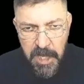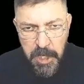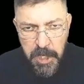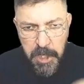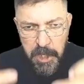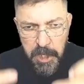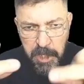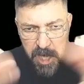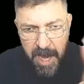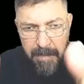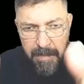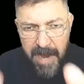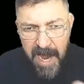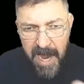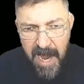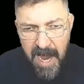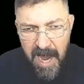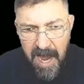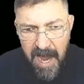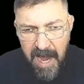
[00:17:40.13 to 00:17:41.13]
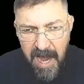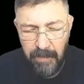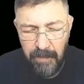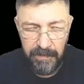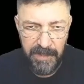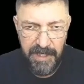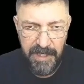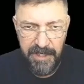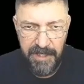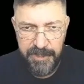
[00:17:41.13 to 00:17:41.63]
Come
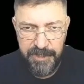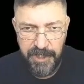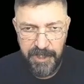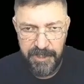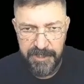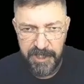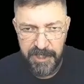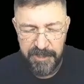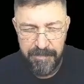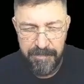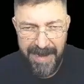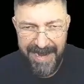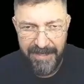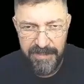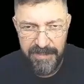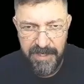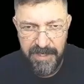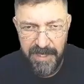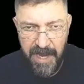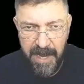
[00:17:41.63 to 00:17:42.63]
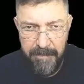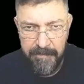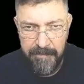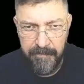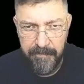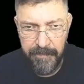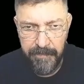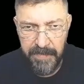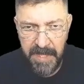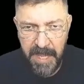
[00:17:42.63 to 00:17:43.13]
out in Jesus' mighty name.
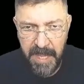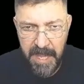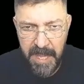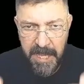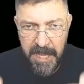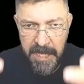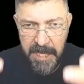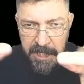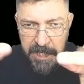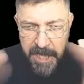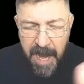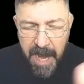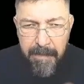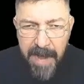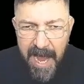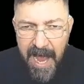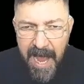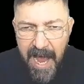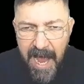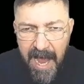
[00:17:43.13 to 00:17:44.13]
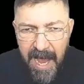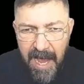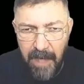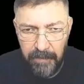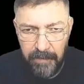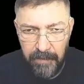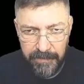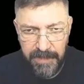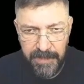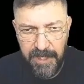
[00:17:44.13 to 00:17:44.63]
Come
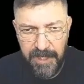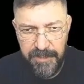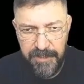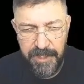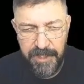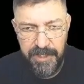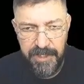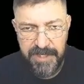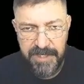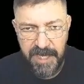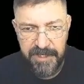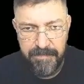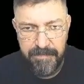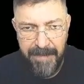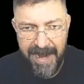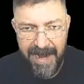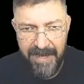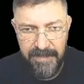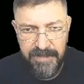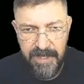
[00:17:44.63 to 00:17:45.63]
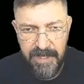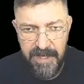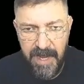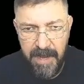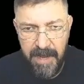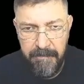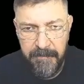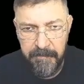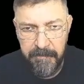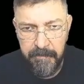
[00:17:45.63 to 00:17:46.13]
out in Jesus' mighty
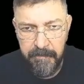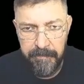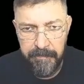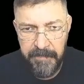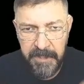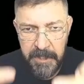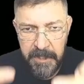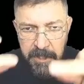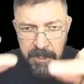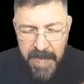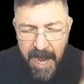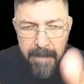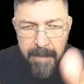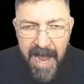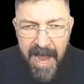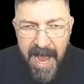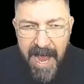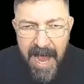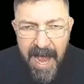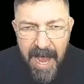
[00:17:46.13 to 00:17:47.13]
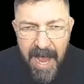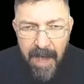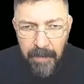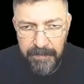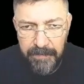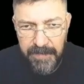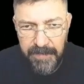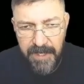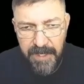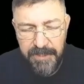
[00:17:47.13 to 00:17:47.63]
name
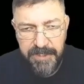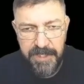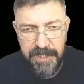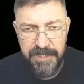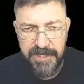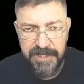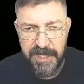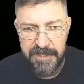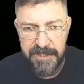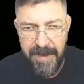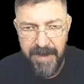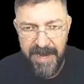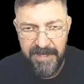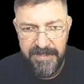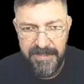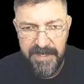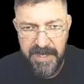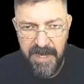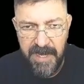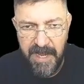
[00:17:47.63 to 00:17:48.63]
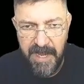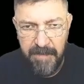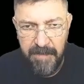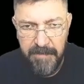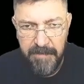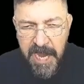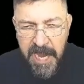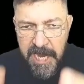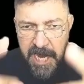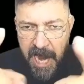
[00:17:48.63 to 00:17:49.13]
out in Jesus' mighty name.
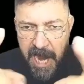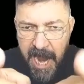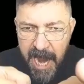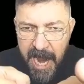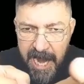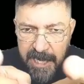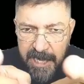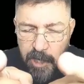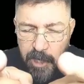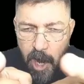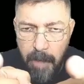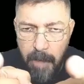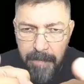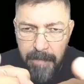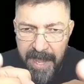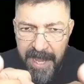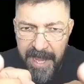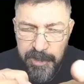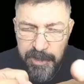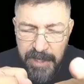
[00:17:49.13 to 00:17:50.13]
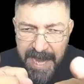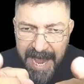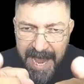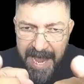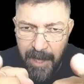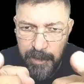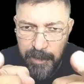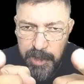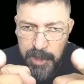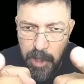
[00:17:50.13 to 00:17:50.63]
I command you
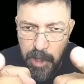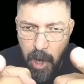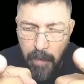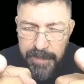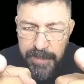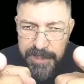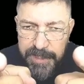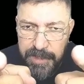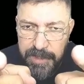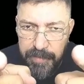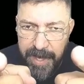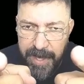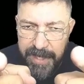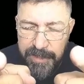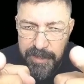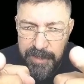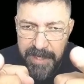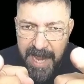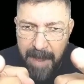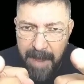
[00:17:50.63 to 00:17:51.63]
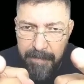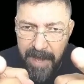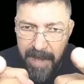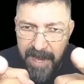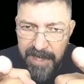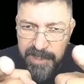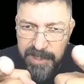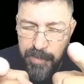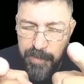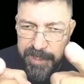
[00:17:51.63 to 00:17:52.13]
now to go straight to the
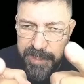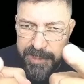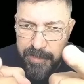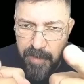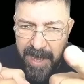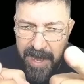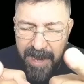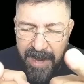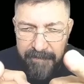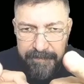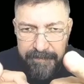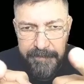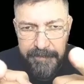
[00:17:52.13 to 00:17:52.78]
abyss, witchcraft.